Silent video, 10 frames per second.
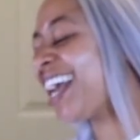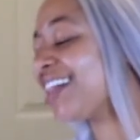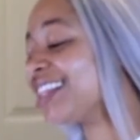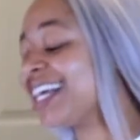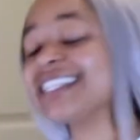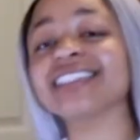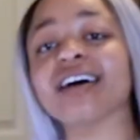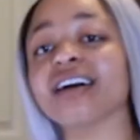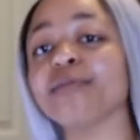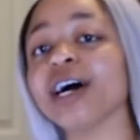Let's
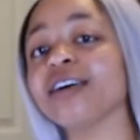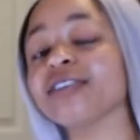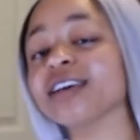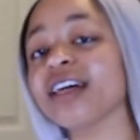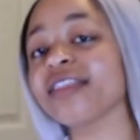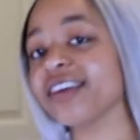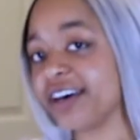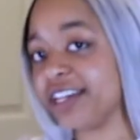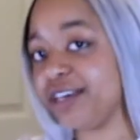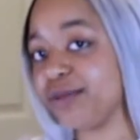talk about the
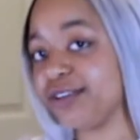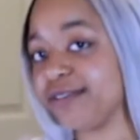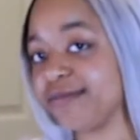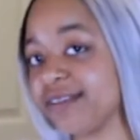honeymoon.